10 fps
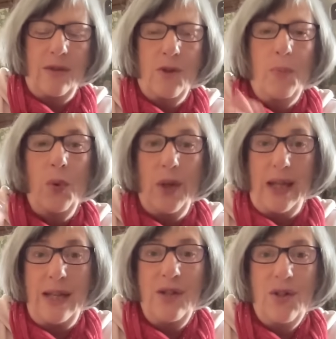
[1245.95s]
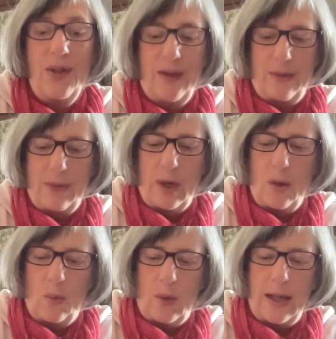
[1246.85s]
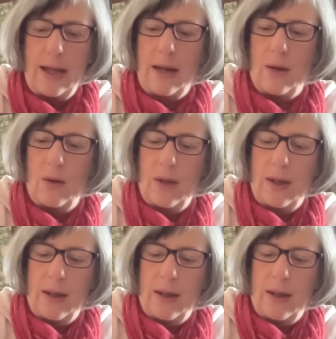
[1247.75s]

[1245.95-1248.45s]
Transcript: to put into them. Oh wow!